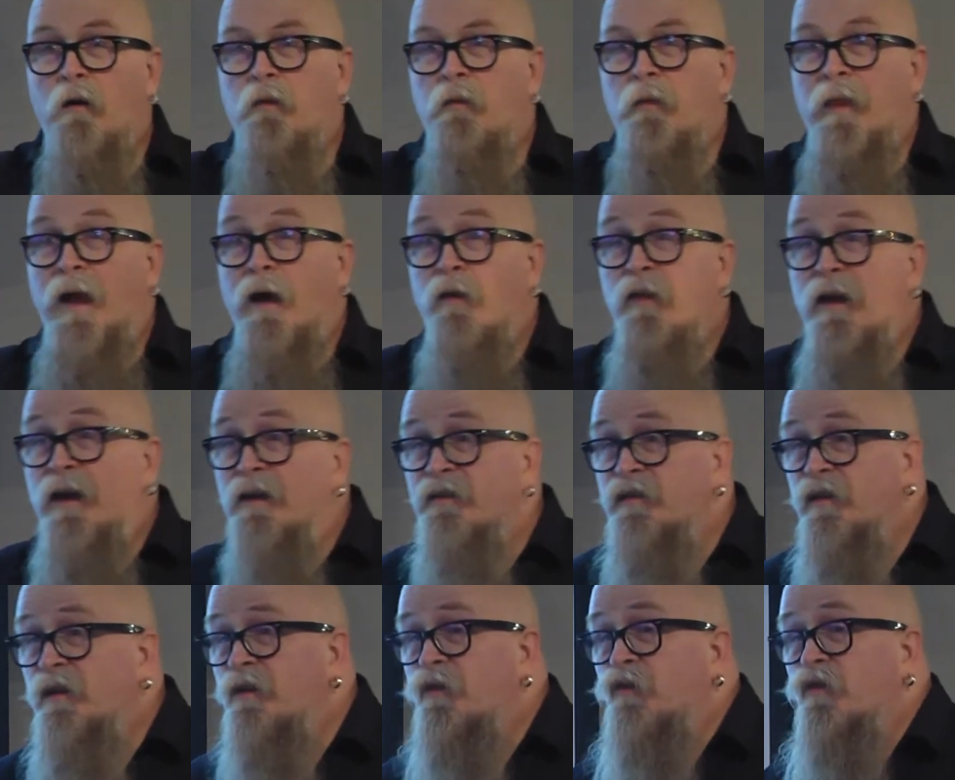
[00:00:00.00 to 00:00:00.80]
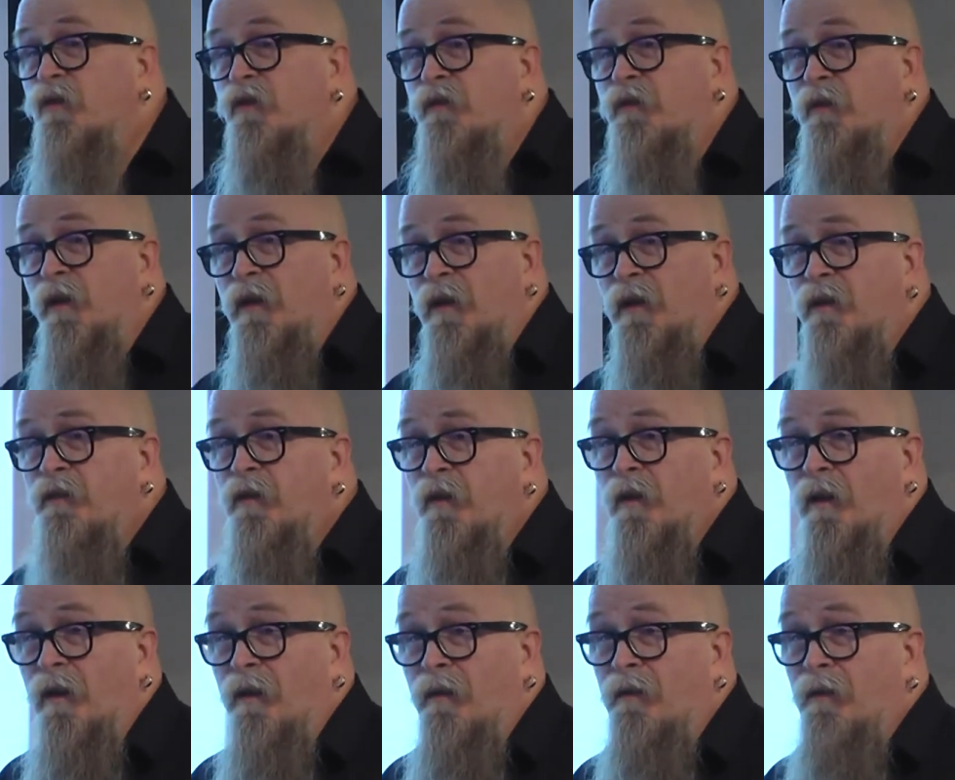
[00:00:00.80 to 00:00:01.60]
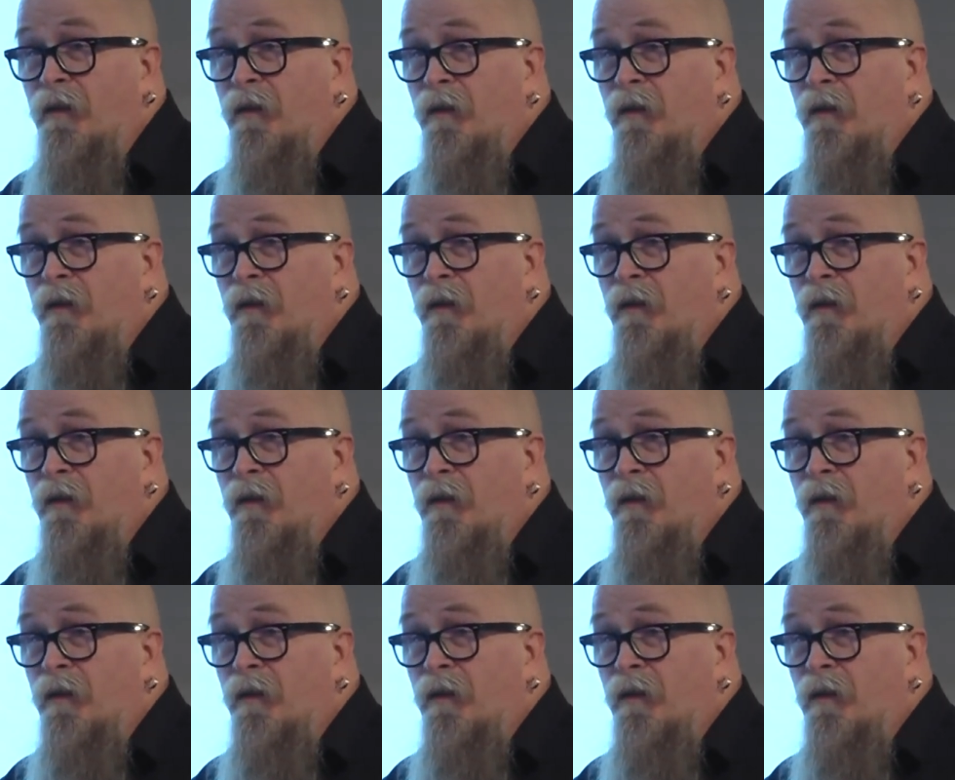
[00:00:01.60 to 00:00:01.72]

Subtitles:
Now that's interesting, isn't it?